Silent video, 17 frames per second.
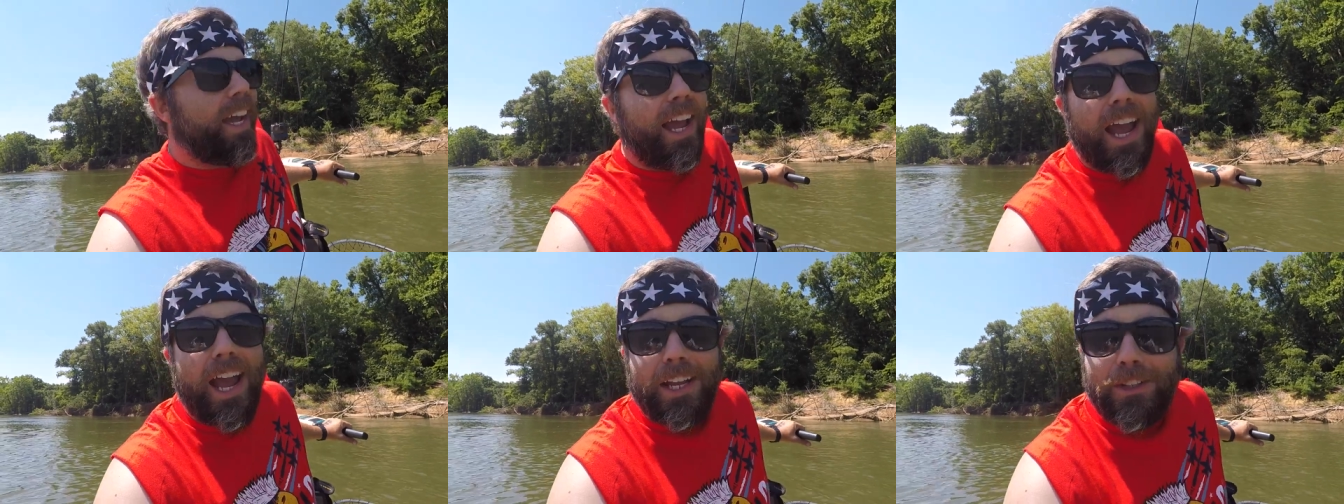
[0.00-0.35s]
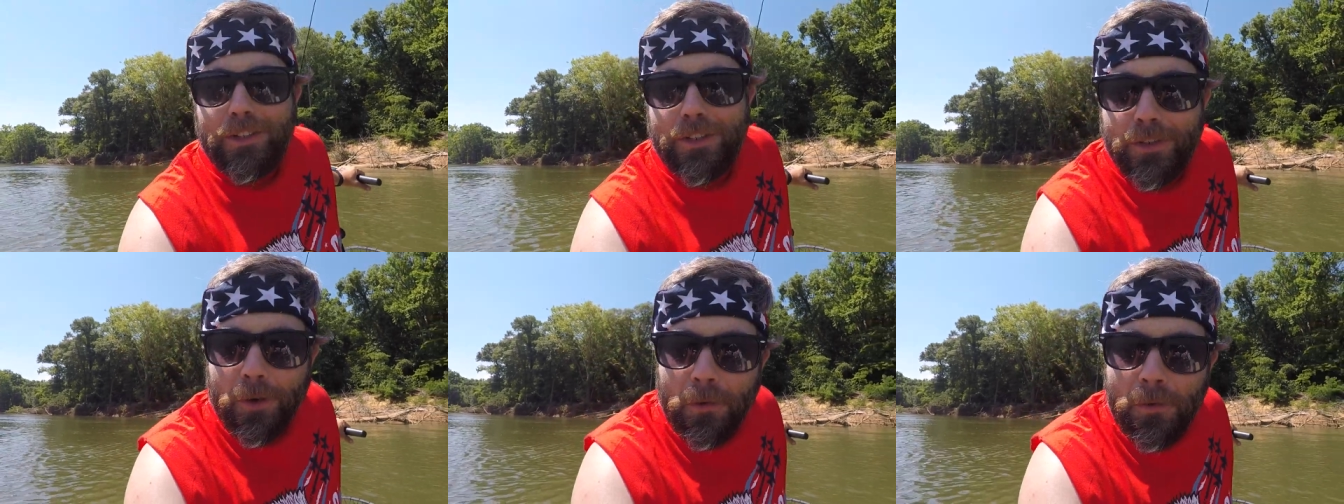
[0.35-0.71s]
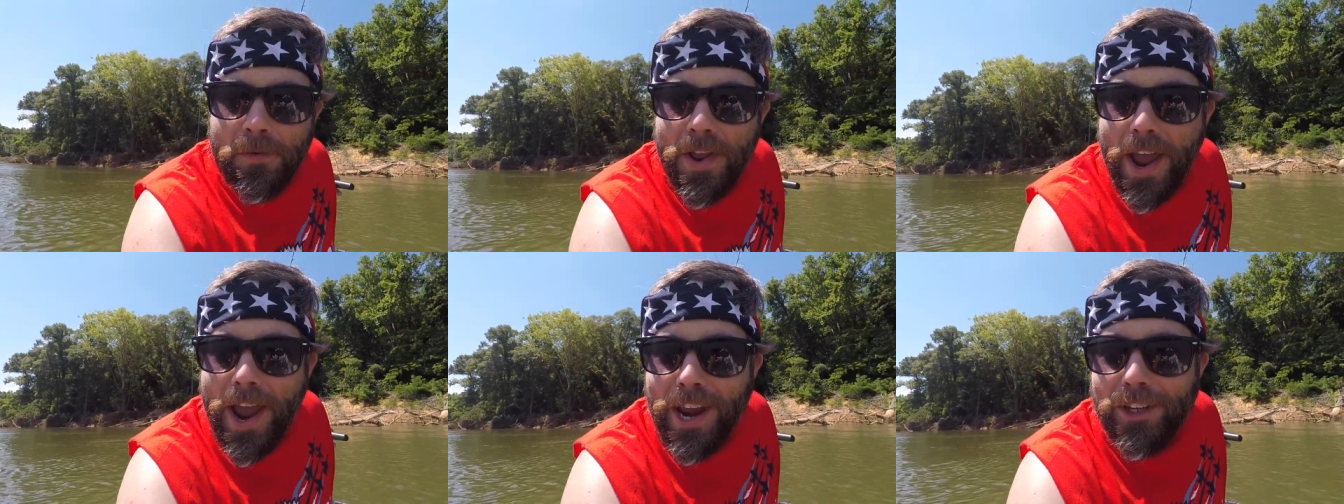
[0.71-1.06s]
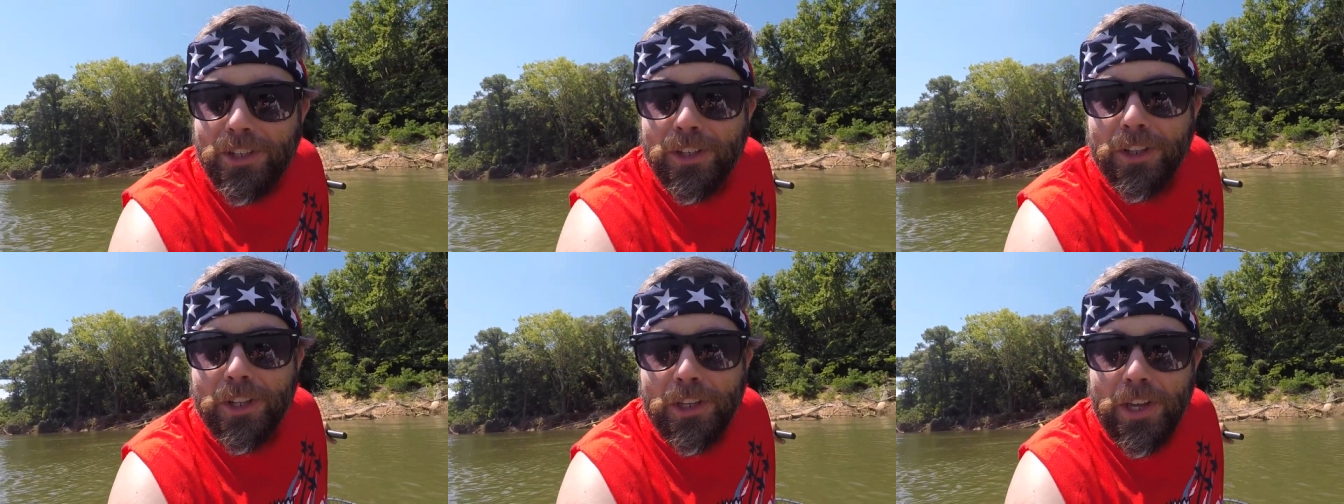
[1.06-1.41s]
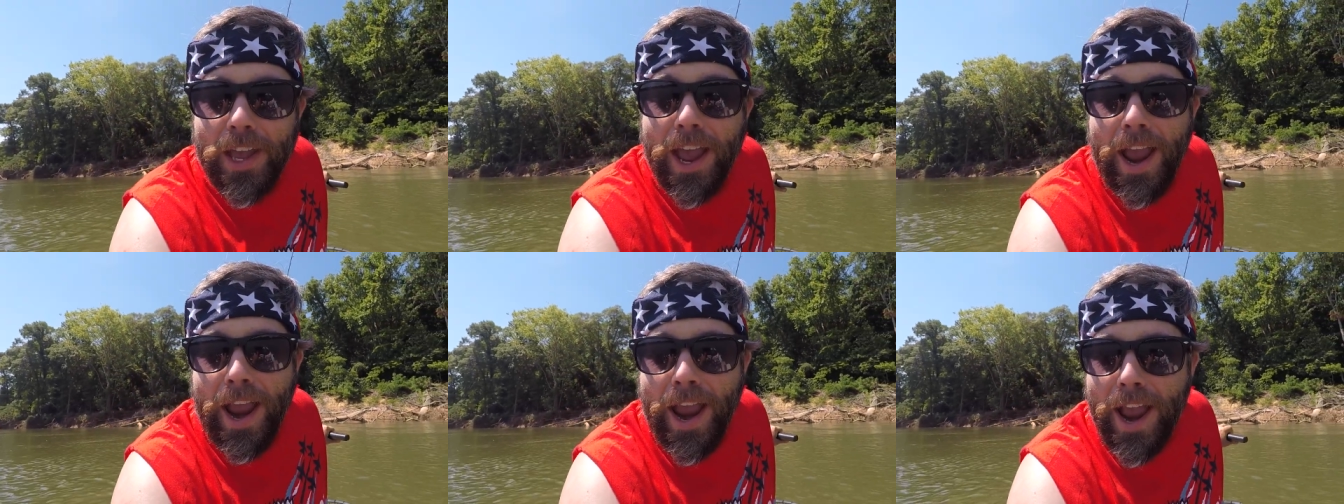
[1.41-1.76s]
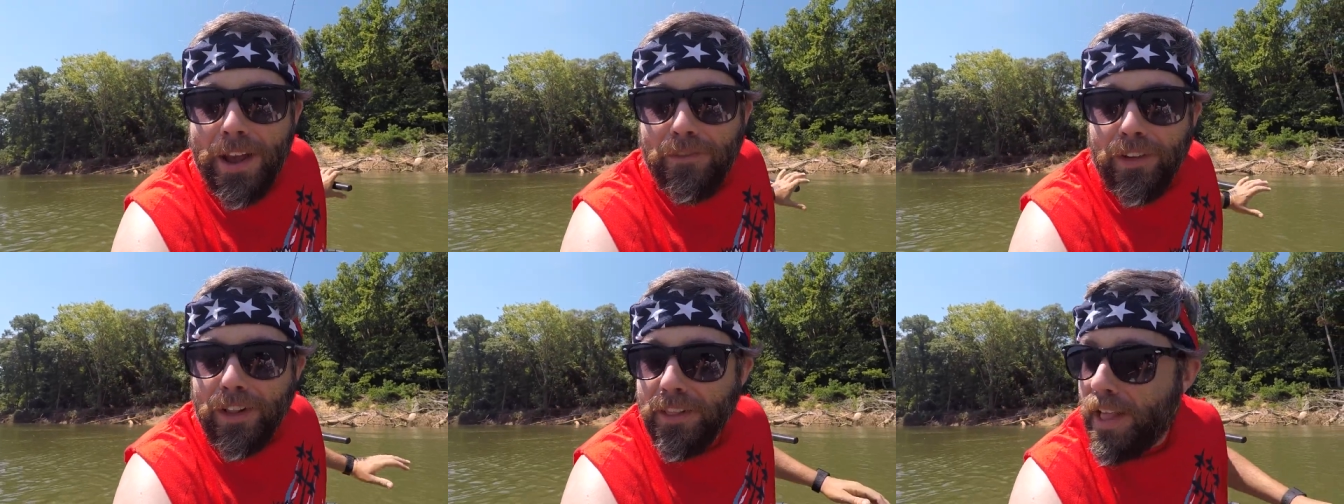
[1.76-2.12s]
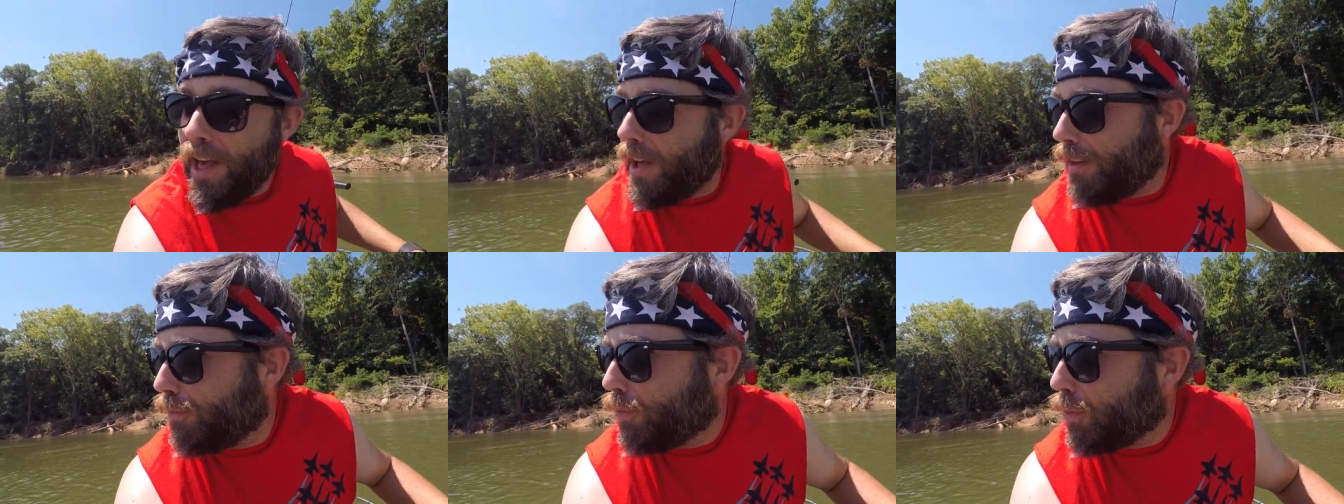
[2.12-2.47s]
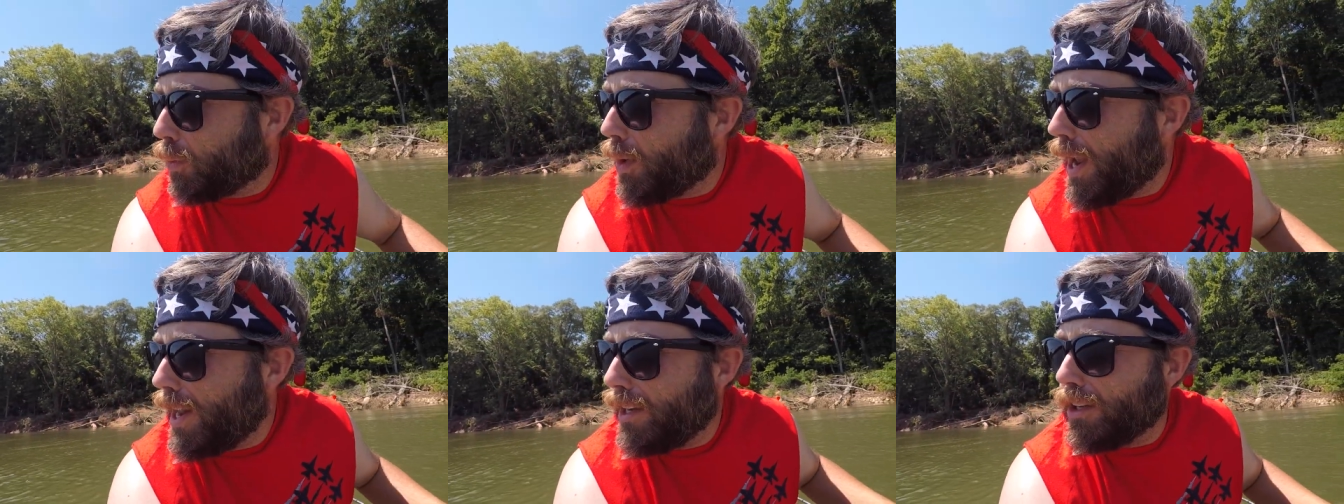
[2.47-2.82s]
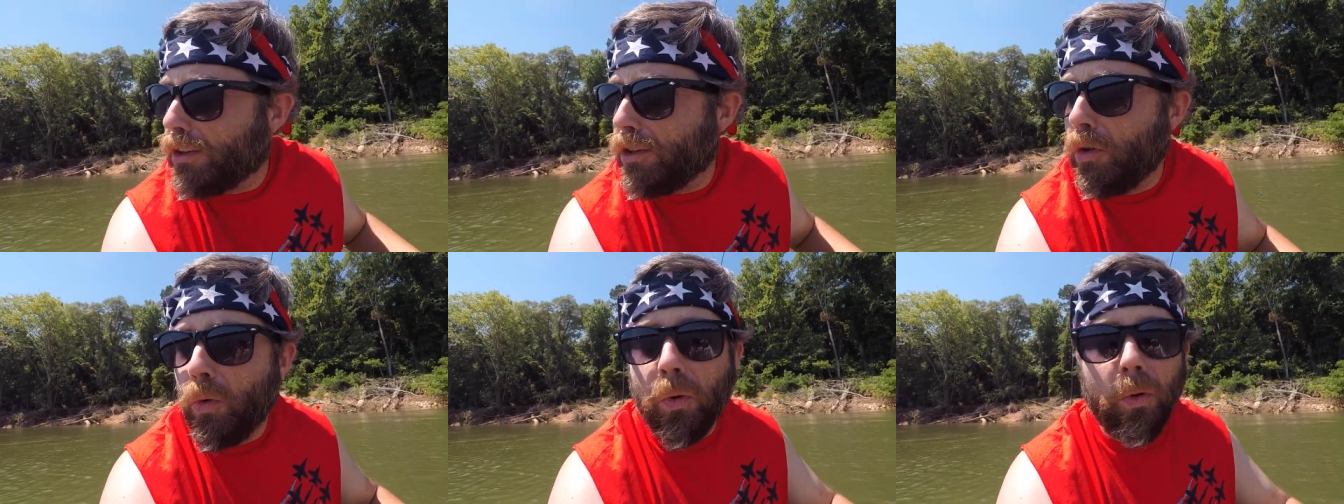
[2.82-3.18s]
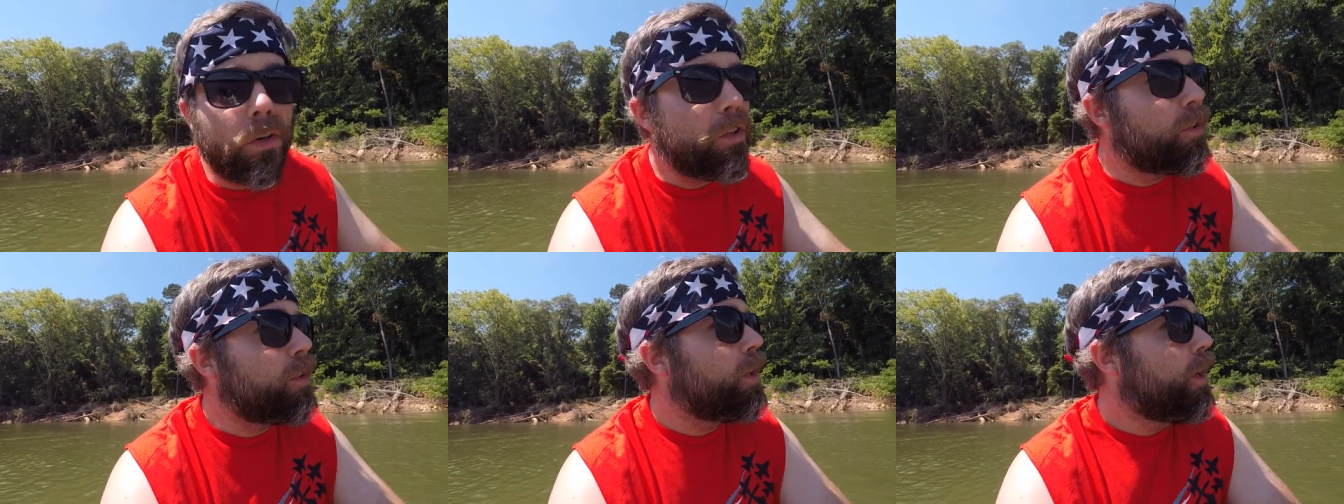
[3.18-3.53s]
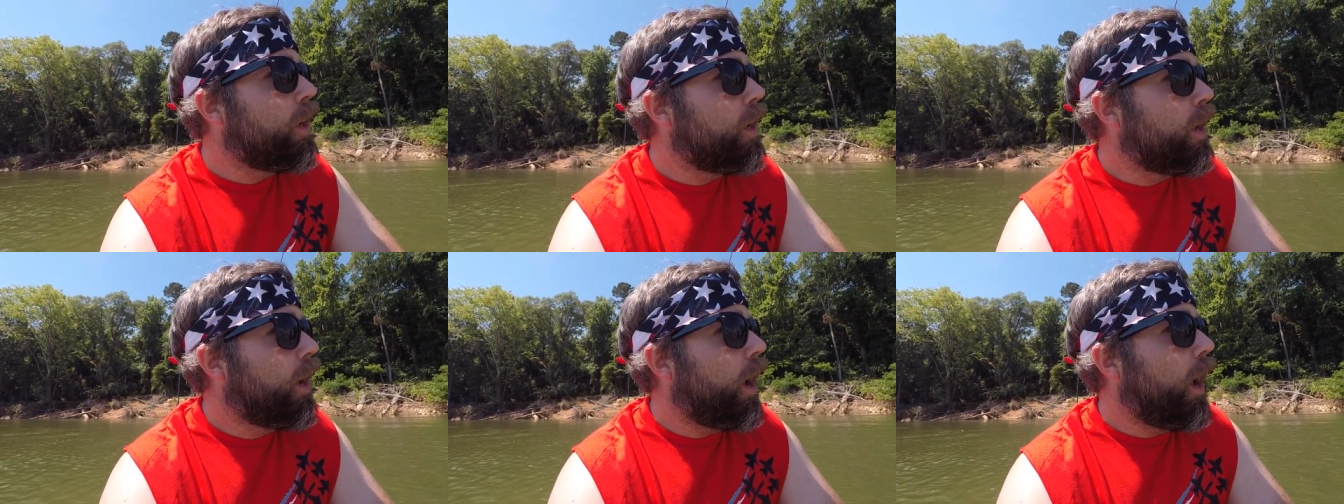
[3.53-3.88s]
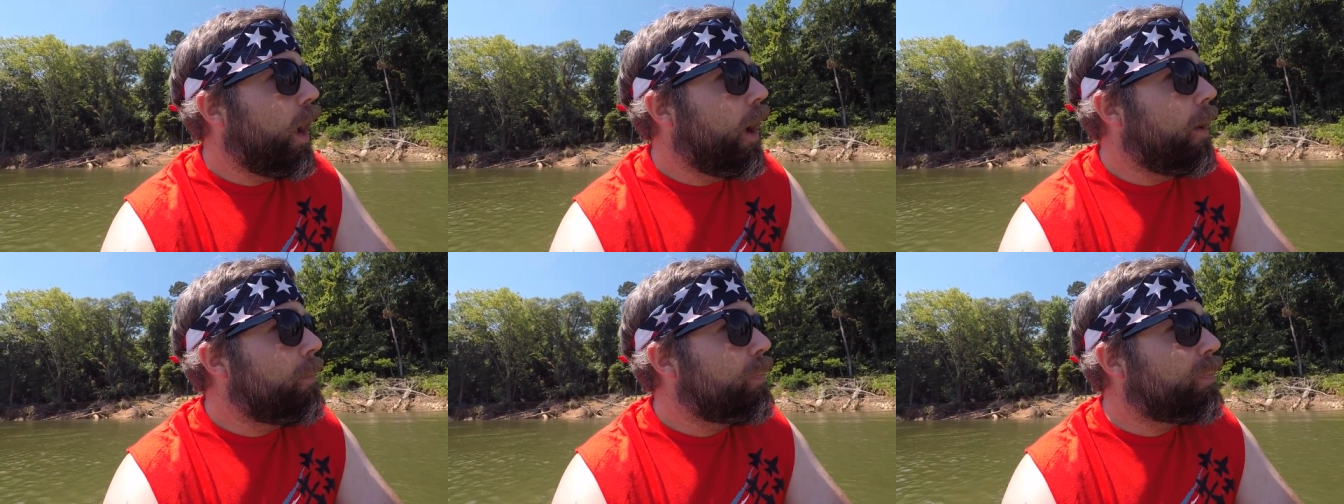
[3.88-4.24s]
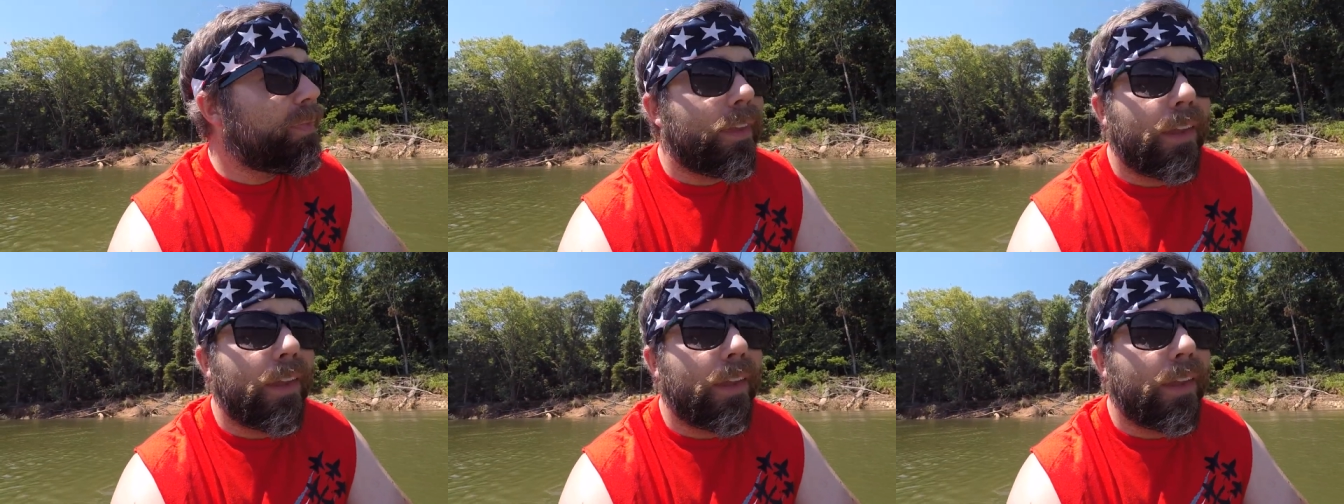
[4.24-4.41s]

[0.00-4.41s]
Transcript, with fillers: I don't actually have a lot of red lures, um,